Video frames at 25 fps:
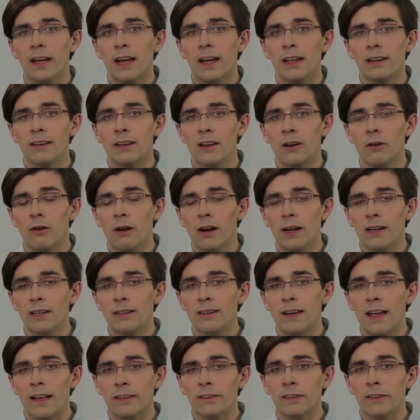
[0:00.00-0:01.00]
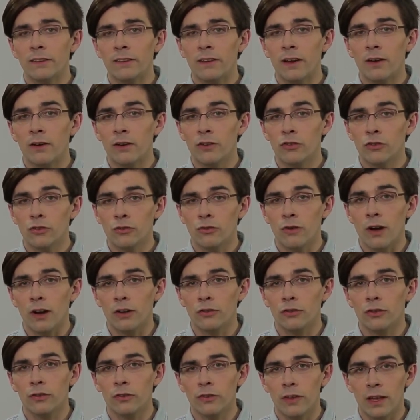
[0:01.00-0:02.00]
and no unnecessary
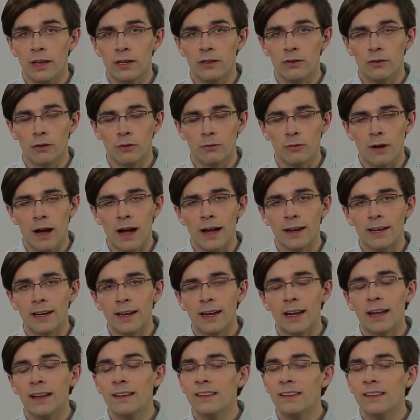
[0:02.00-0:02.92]
structures in your writing.